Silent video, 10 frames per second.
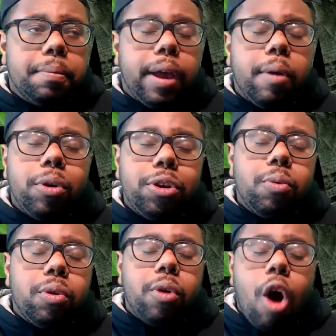And when
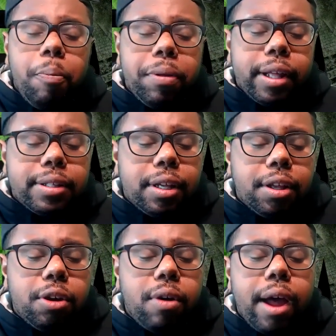you open that
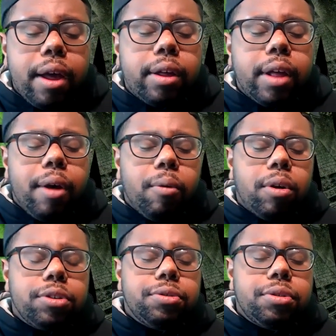10Q, I
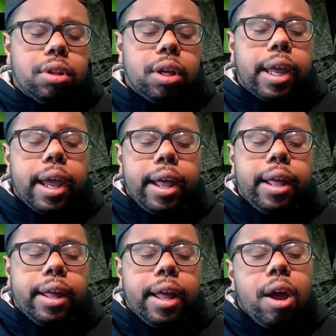want you to look at
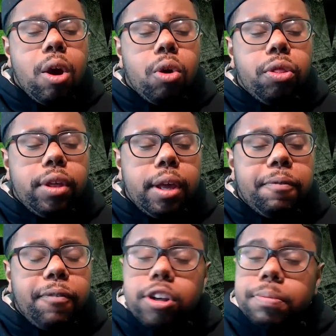the
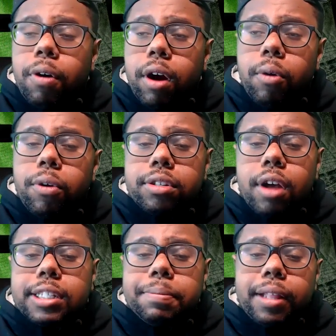first part where it
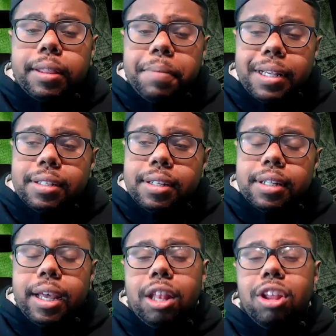talks about the business
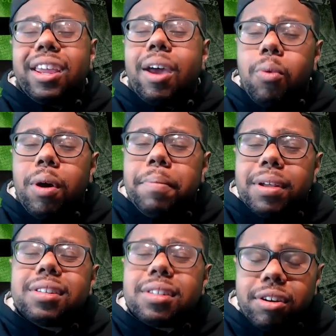and look at what
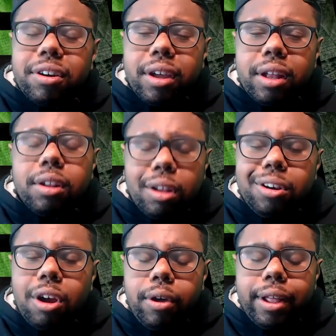business they're in. You
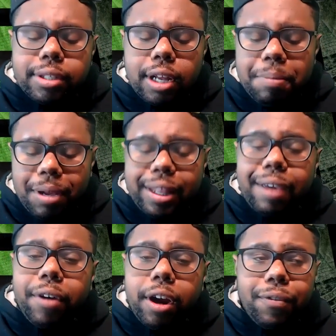know, it's going to be in that
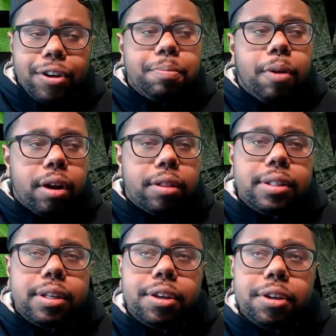very first part of the
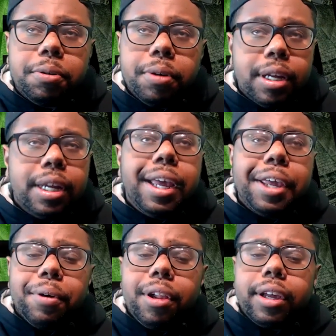10Q.
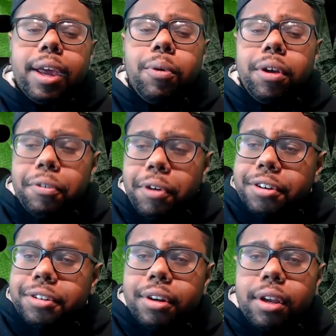You want to look at where they're
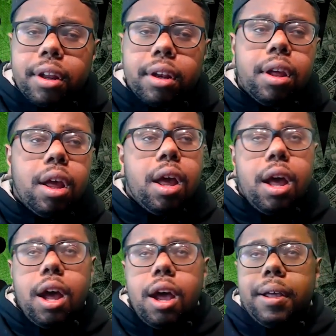registered in.
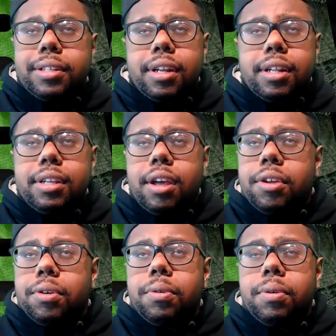It's going to tell
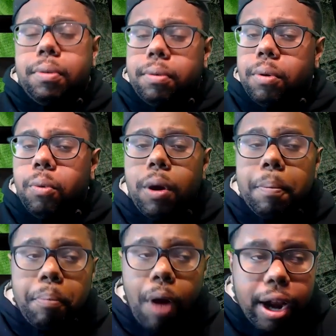you what
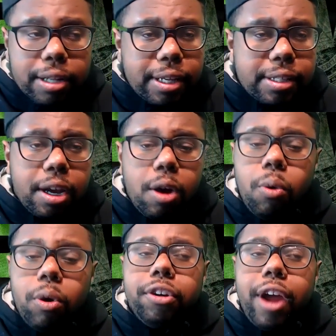products they sell,
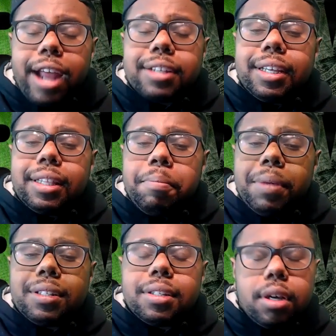what they're actually in the
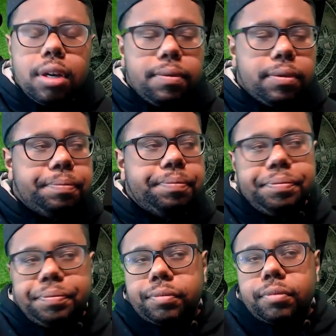business
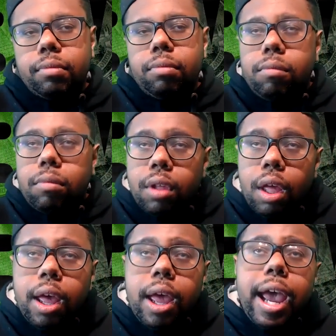
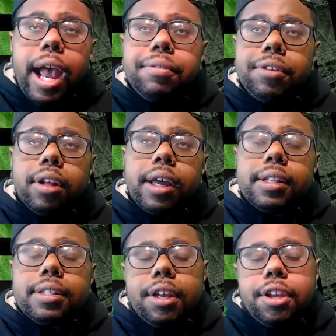of. After you look at the
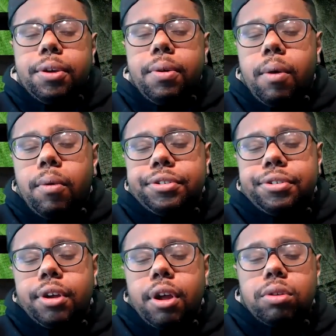10Q, I want you
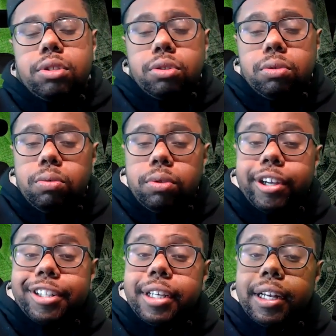to go to
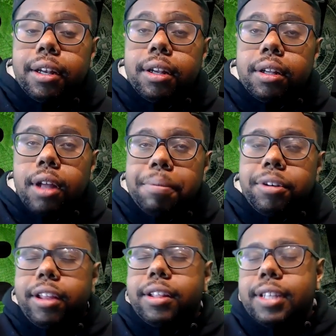the 10K.
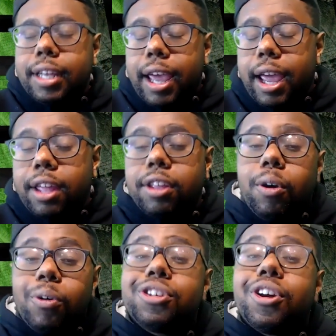I
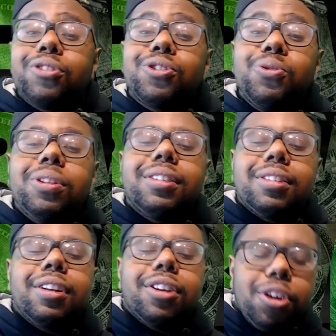want you to go to the
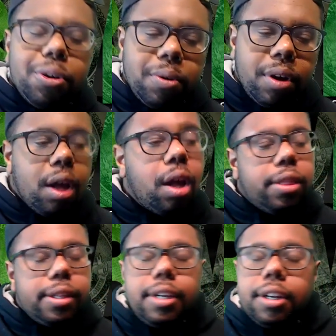10Q.
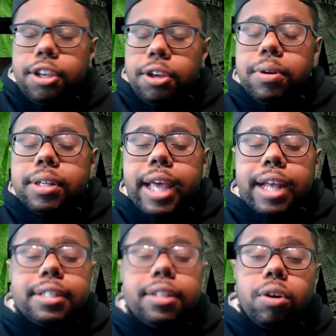The 10Q is
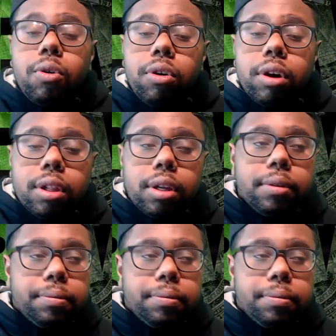actually the quarterly